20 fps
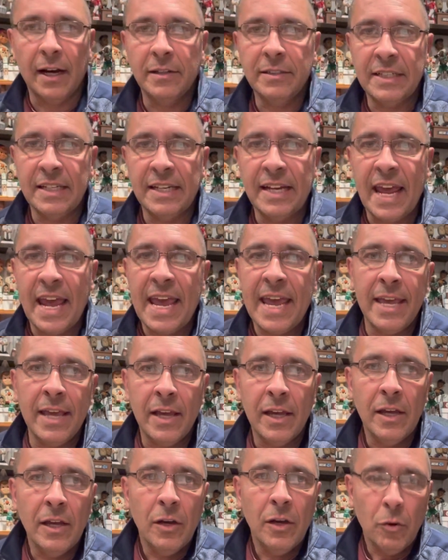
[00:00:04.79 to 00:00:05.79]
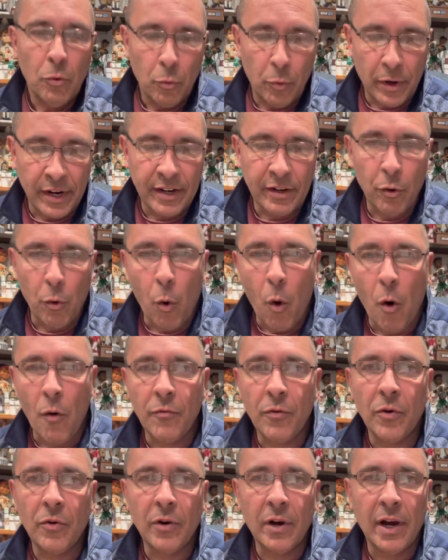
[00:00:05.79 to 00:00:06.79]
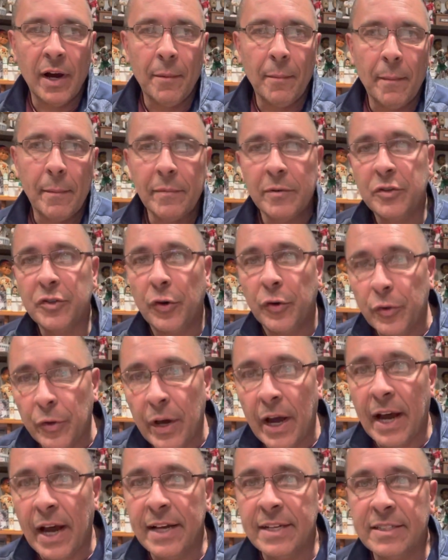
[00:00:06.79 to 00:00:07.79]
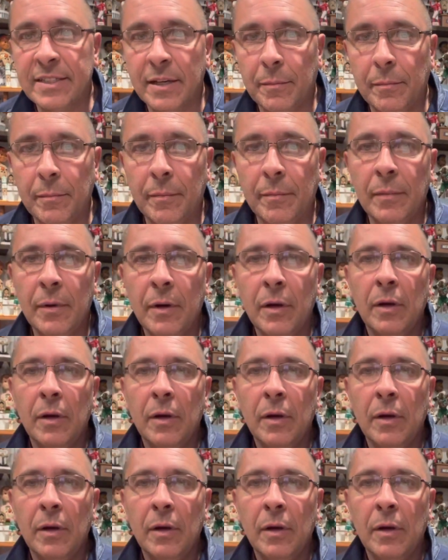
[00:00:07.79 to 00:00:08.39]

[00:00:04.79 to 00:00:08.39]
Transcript: Today we're going to go over, I'm going to show you guys some